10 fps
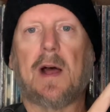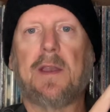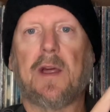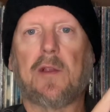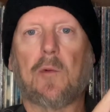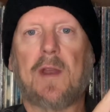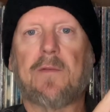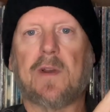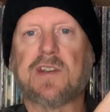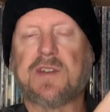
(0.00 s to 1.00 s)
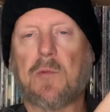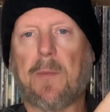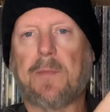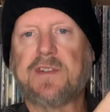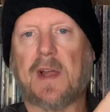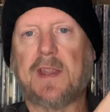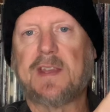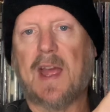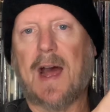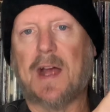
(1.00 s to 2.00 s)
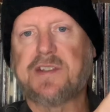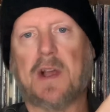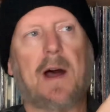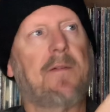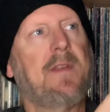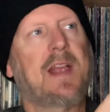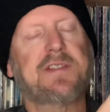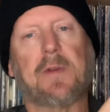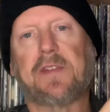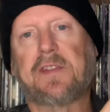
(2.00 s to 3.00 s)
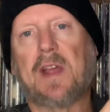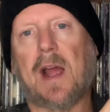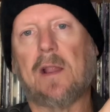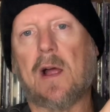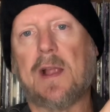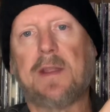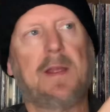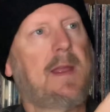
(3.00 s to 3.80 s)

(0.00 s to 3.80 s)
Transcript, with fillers: another great version with Johnny Cash of Nashville Skyline.